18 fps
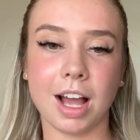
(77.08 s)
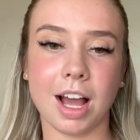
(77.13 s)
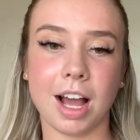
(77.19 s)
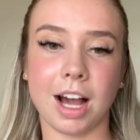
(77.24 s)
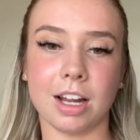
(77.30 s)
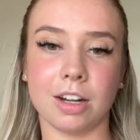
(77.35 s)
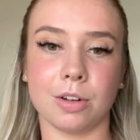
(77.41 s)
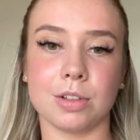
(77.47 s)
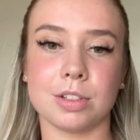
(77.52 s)

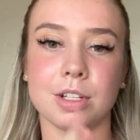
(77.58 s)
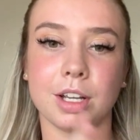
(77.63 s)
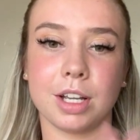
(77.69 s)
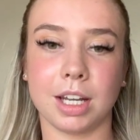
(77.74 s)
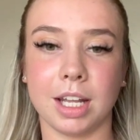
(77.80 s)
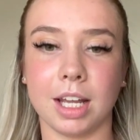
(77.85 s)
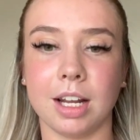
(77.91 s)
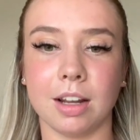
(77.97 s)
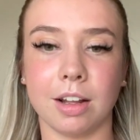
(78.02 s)
and I was
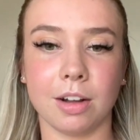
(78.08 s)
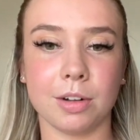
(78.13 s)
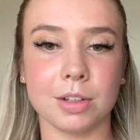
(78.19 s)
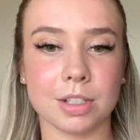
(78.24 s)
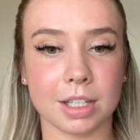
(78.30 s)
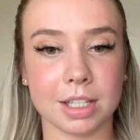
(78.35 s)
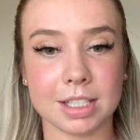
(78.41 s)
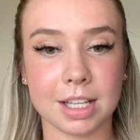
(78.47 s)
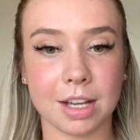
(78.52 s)
looking at it like I was
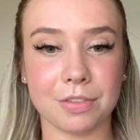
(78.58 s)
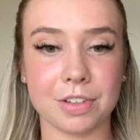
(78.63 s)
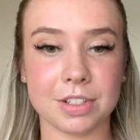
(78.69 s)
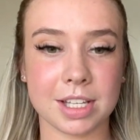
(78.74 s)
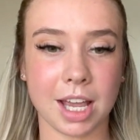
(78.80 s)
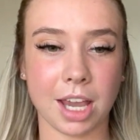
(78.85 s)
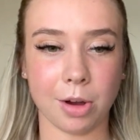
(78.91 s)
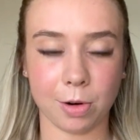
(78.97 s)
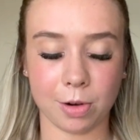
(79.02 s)
like is that for
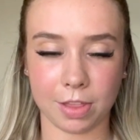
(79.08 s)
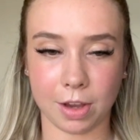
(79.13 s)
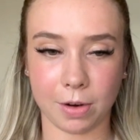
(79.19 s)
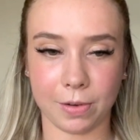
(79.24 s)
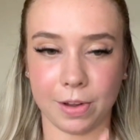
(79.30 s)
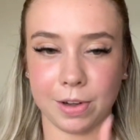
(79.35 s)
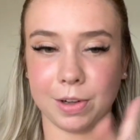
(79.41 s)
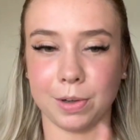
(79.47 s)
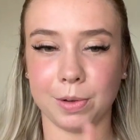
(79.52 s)
sale and they were
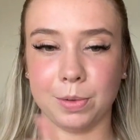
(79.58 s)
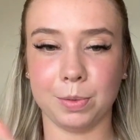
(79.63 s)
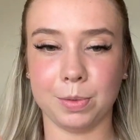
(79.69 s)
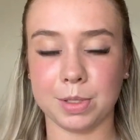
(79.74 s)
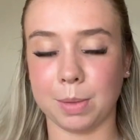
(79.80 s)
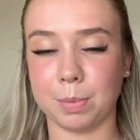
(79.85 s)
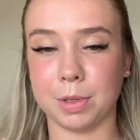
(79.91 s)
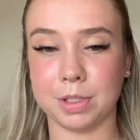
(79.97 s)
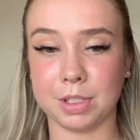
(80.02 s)
like oh
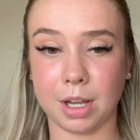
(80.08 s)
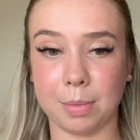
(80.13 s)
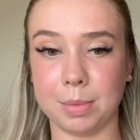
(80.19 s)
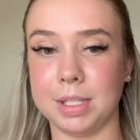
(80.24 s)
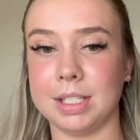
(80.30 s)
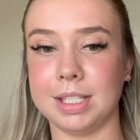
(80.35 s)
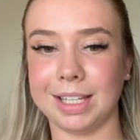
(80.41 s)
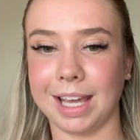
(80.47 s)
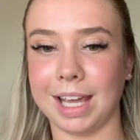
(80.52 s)
someone's
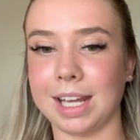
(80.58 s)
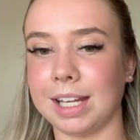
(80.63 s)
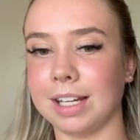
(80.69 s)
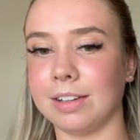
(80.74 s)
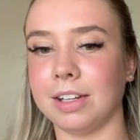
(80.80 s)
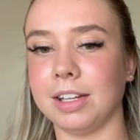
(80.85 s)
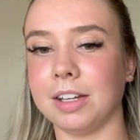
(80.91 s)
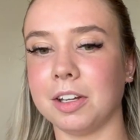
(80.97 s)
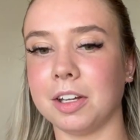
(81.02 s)
coming to get it
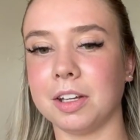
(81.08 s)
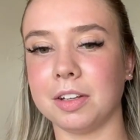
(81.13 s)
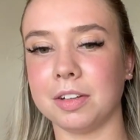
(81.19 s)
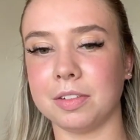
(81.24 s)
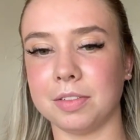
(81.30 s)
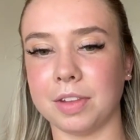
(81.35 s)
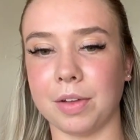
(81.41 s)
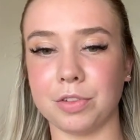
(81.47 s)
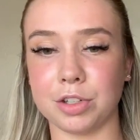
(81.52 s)
like
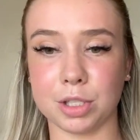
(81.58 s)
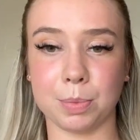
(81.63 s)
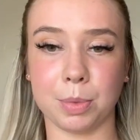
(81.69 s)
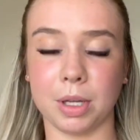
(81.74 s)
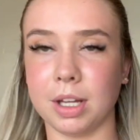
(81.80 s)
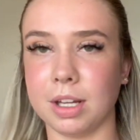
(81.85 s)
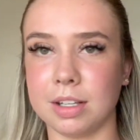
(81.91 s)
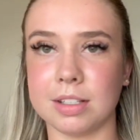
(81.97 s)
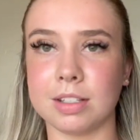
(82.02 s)
they've just
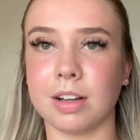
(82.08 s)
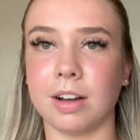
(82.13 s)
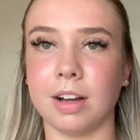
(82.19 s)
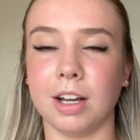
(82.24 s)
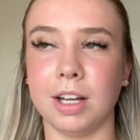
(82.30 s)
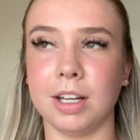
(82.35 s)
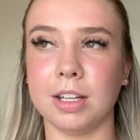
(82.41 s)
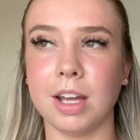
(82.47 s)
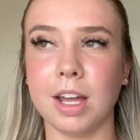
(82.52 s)
put it
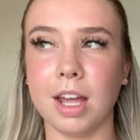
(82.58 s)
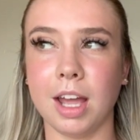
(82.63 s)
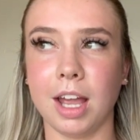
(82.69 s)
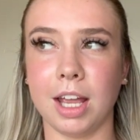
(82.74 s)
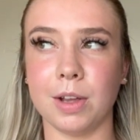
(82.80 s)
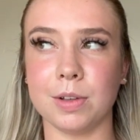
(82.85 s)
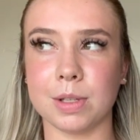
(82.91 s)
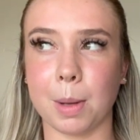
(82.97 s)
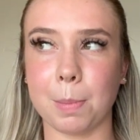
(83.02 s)
aside
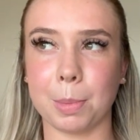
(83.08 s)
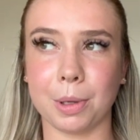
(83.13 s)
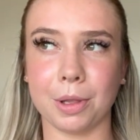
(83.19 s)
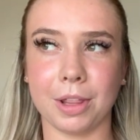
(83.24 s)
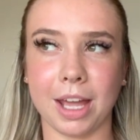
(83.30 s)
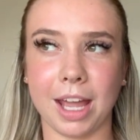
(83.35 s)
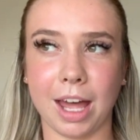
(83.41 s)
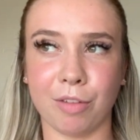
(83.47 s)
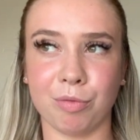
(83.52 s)
he was like but
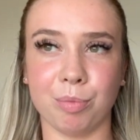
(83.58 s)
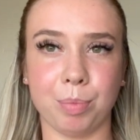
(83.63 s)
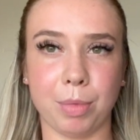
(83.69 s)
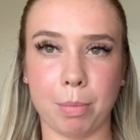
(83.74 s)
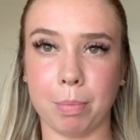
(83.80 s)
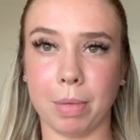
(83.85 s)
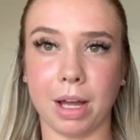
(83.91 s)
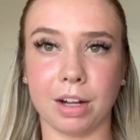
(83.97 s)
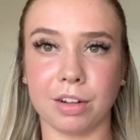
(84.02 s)
they haven't
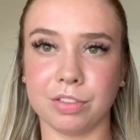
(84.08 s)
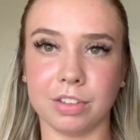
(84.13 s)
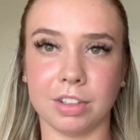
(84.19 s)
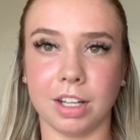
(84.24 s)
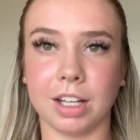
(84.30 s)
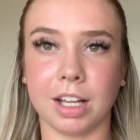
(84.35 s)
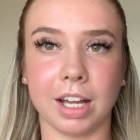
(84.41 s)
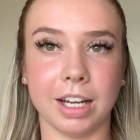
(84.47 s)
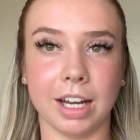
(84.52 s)
been back for
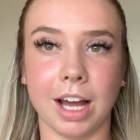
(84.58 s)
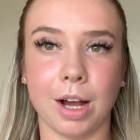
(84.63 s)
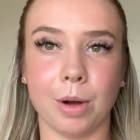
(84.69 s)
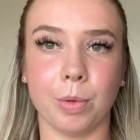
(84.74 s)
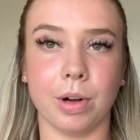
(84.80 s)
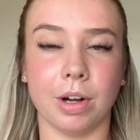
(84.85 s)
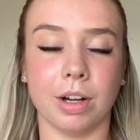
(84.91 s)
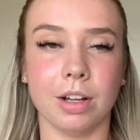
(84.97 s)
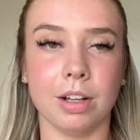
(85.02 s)
like an
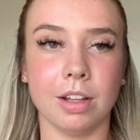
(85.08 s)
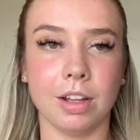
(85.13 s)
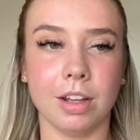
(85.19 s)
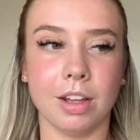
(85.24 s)
hour